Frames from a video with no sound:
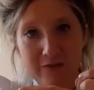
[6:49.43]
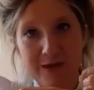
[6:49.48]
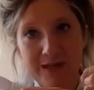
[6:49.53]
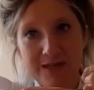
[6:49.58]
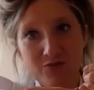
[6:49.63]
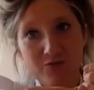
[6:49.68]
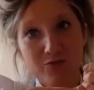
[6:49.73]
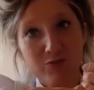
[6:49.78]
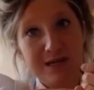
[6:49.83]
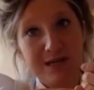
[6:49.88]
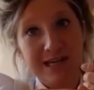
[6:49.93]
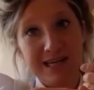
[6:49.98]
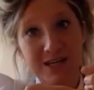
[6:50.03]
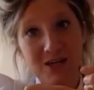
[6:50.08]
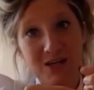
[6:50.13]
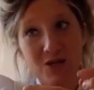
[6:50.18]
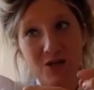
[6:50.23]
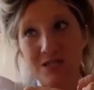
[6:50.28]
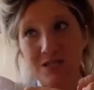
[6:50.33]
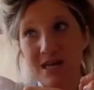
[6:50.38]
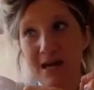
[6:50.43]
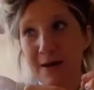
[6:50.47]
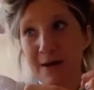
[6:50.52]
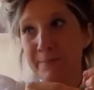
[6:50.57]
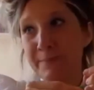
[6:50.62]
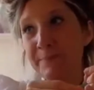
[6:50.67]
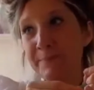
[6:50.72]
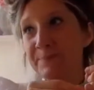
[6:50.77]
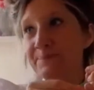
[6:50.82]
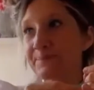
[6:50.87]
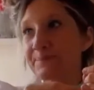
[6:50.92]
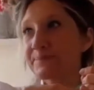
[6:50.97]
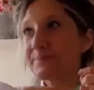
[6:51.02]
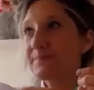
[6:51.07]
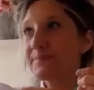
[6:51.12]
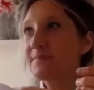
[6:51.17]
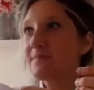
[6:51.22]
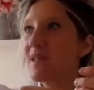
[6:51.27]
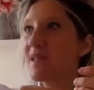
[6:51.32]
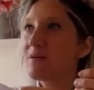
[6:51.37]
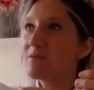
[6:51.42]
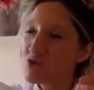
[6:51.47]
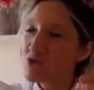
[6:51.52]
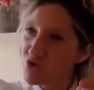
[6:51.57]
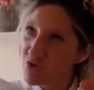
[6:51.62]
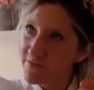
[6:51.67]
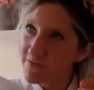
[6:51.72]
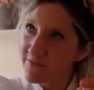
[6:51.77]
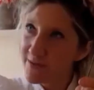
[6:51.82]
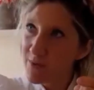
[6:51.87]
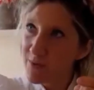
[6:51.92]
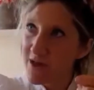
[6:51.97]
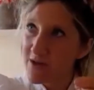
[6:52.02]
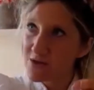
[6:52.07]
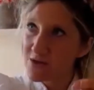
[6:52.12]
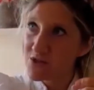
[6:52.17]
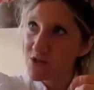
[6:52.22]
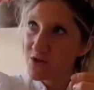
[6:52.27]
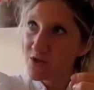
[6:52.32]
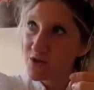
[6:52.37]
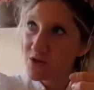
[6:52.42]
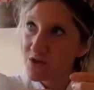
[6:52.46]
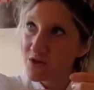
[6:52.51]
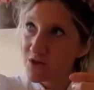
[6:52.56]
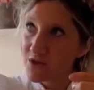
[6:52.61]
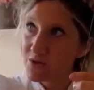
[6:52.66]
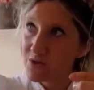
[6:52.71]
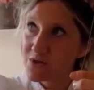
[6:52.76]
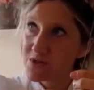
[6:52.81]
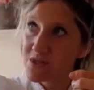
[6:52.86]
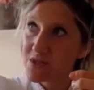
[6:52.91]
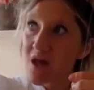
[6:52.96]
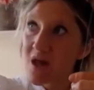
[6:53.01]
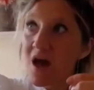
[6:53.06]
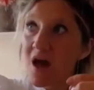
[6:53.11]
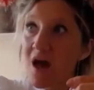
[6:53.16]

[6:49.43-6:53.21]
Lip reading: It's really good. I'm trying to think what else you can use.